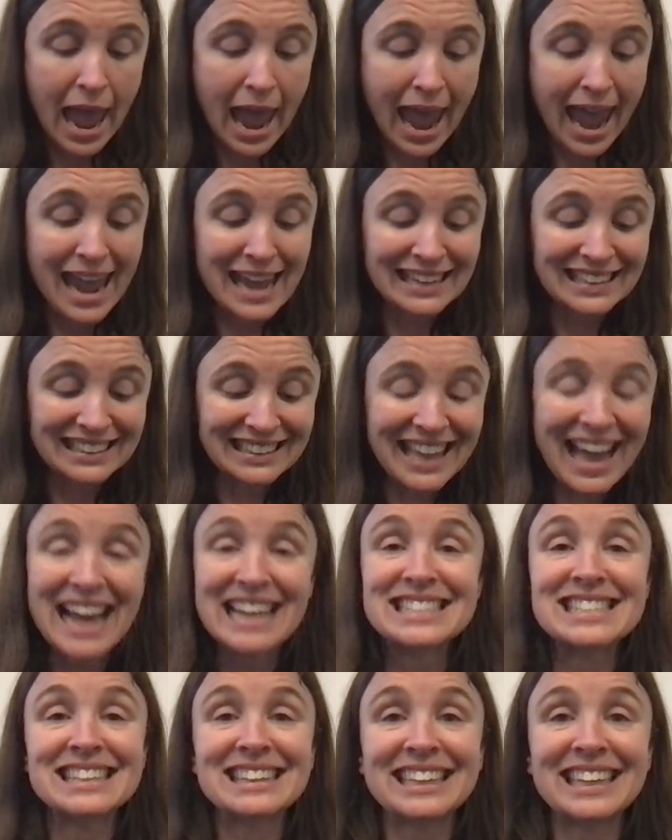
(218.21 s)
And
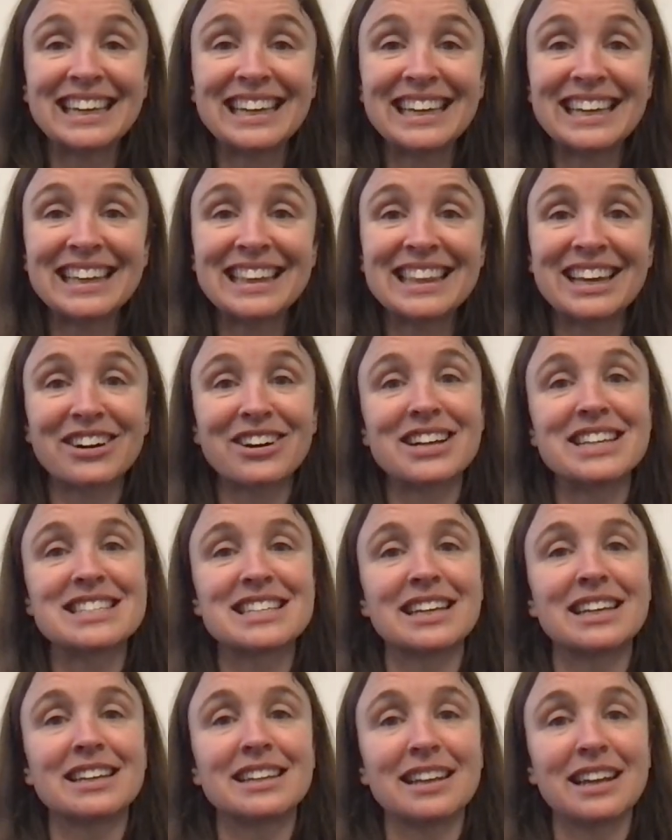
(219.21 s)
lastly, there is
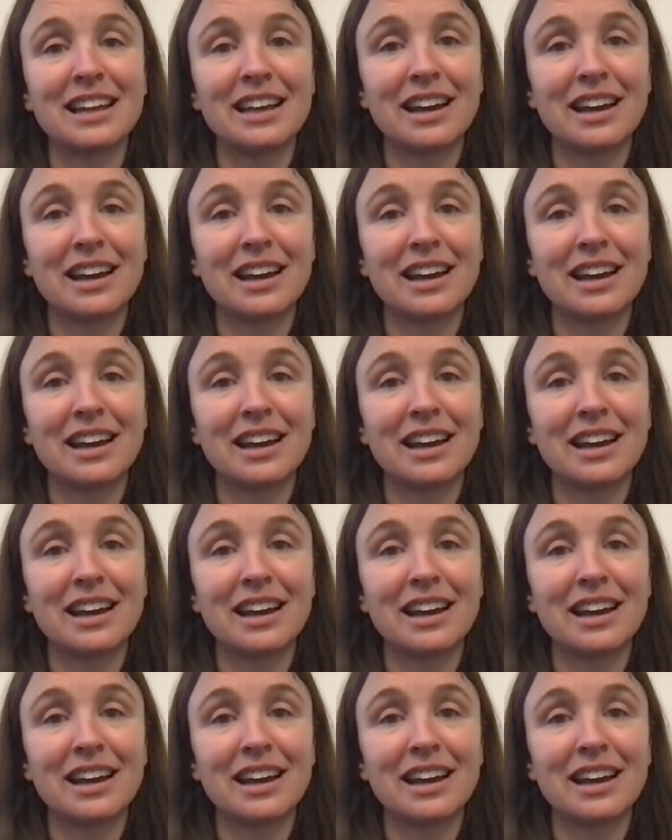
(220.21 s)
an